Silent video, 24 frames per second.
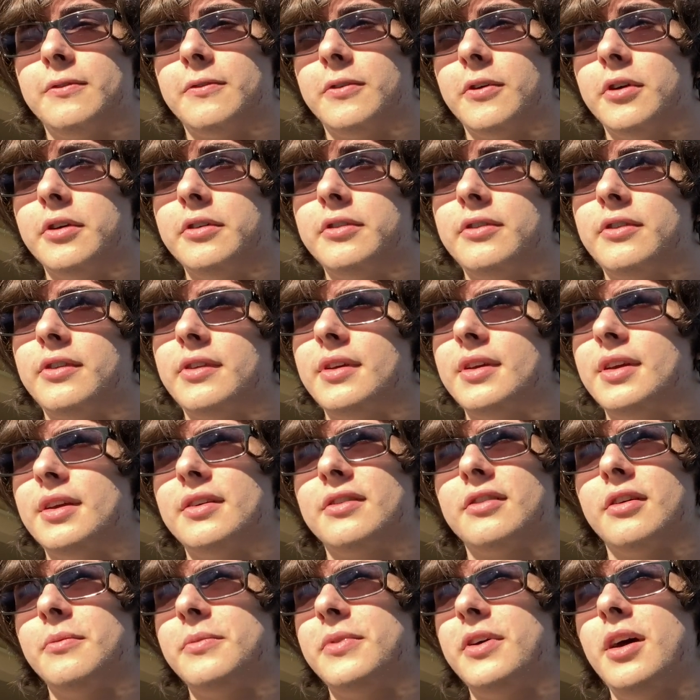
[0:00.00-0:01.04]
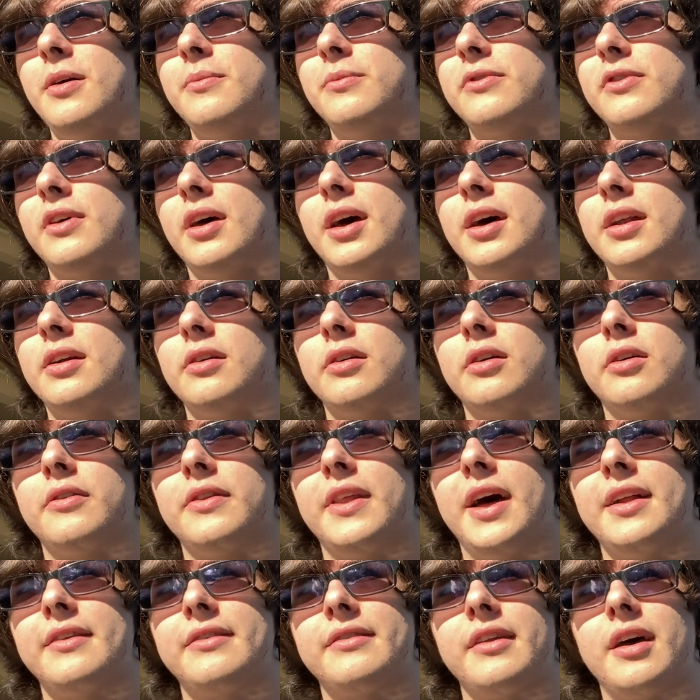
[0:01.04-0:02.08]
first. Sometimes, I don't know,
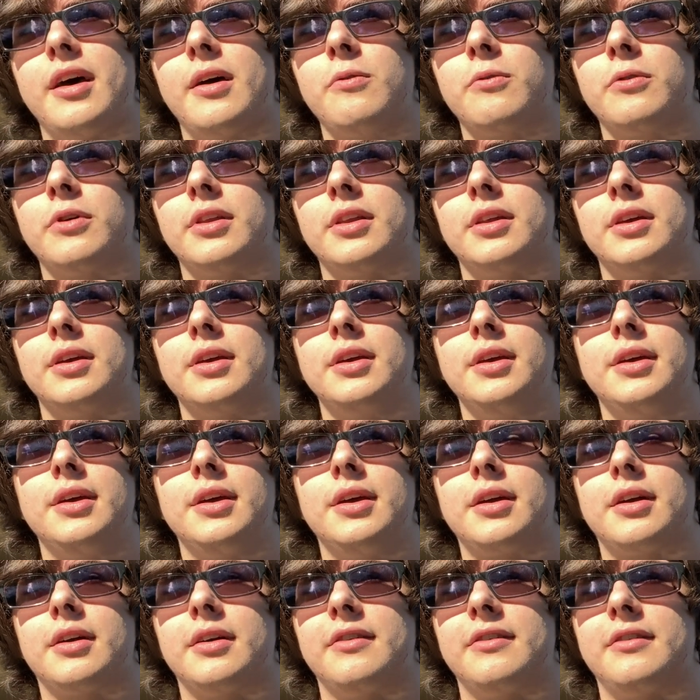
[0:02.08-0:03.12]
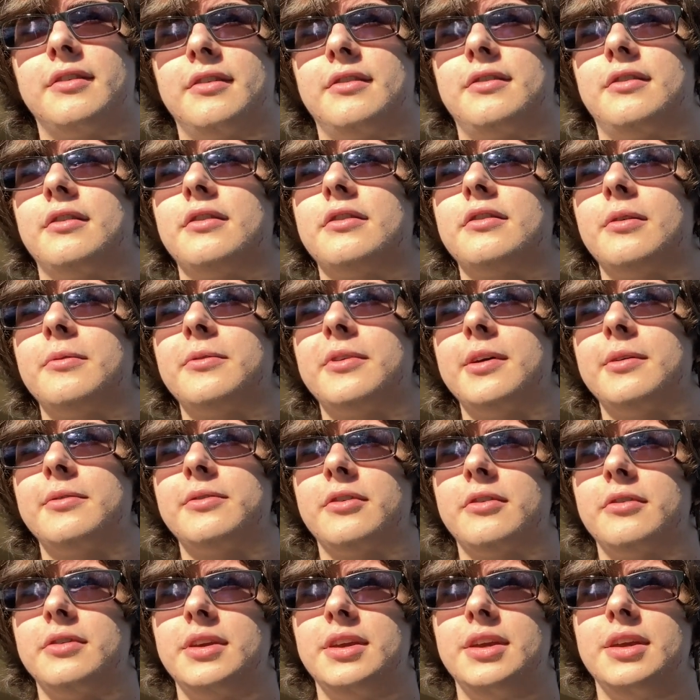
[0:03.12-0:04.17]
that's not really consistent. Sometimes
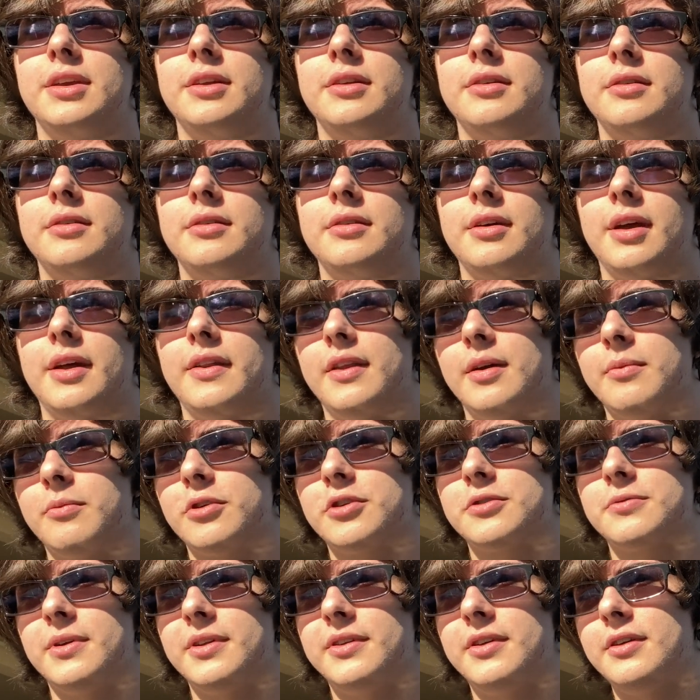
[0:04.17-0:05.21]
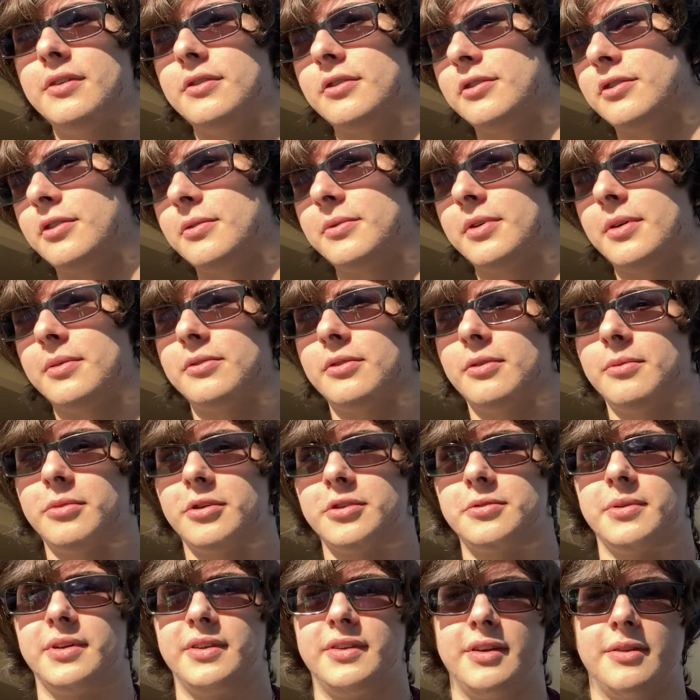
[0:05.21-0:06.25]
I'll eat and then brush my teeth, or sometimes I'll
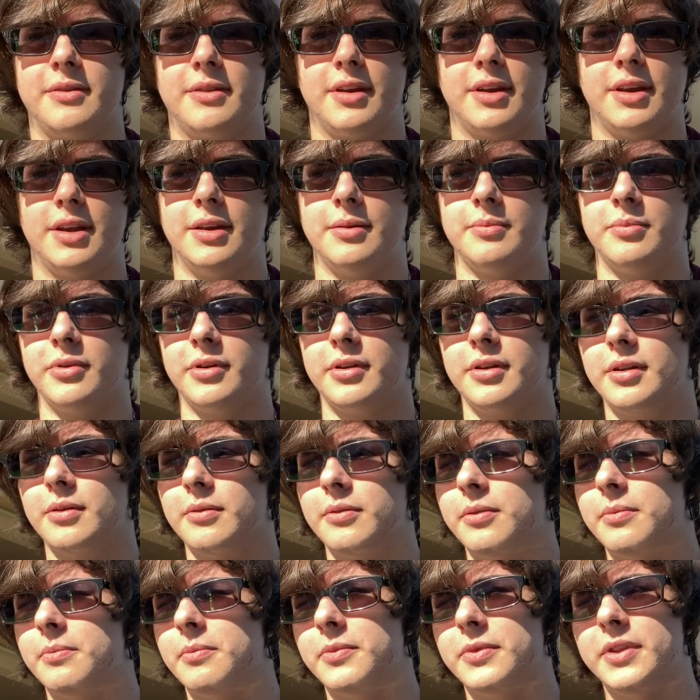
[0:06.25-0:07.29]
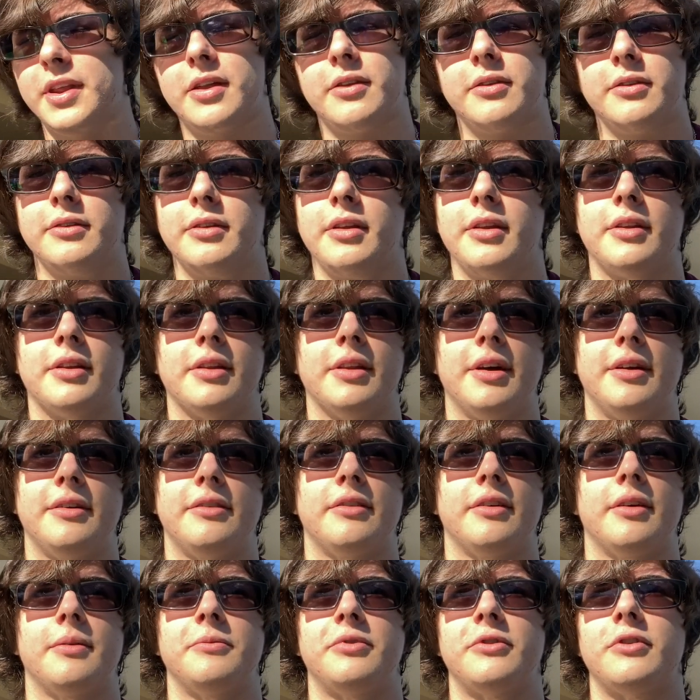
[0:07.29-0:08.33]
brush my teeth and eat, but
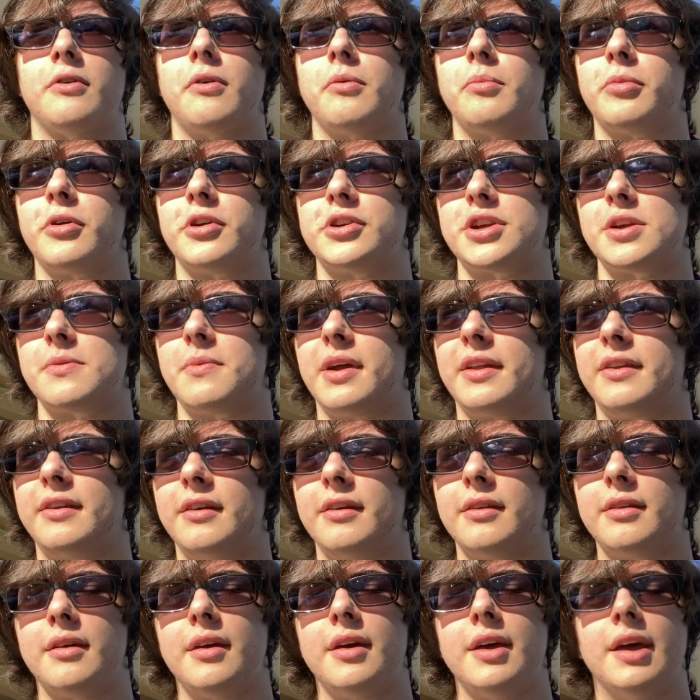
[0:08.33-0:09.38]
nonetheless, I'm still brushing my teeth